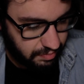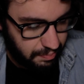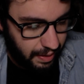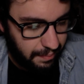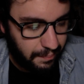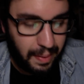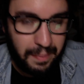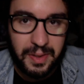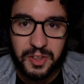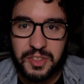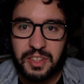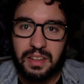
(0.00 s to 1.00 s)
may, maybe
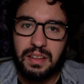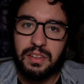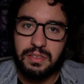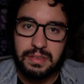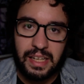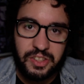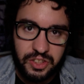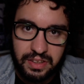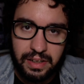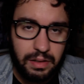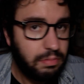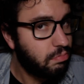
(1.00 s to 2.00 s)
there's still a little tension
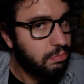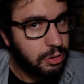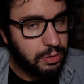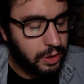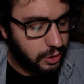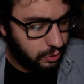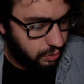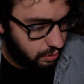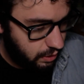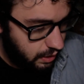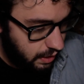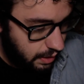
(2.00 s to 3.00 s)
there. Who knows?
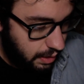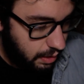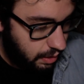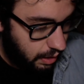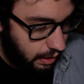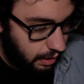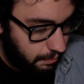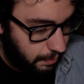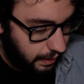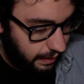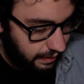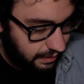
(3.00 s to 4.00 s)
Uh,
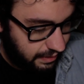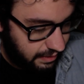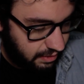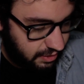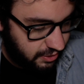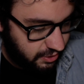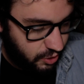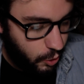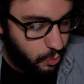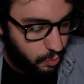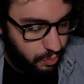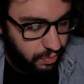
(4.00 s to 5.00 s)
but I, there's
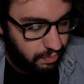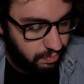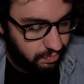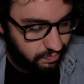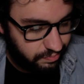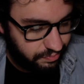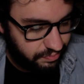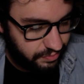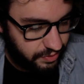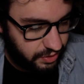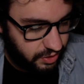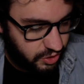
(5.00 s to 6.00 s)
no
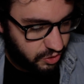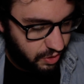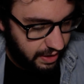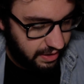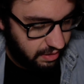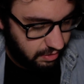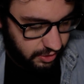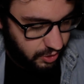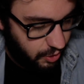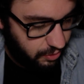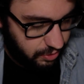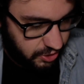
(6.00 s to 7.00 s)
straight, there's
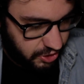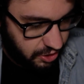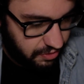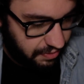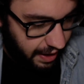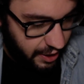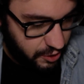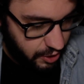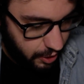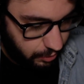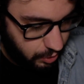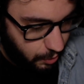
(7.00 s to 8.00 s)
no surefire
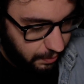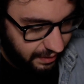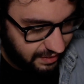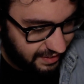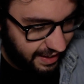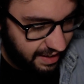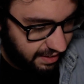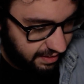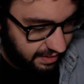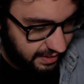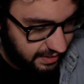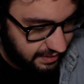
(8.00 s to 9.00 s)
no. Nobody has
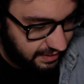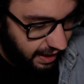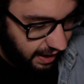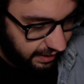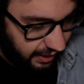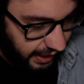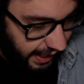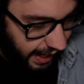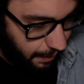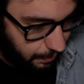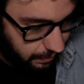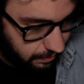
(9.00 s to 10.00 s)
said this is not going to
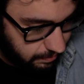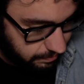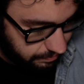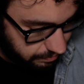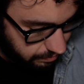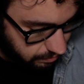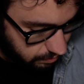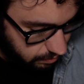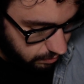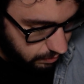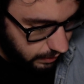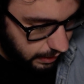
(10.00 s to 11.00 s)
happen.
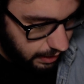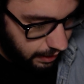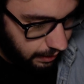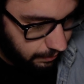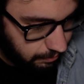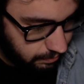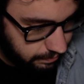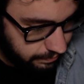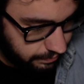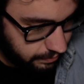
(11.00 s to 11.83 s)
Um,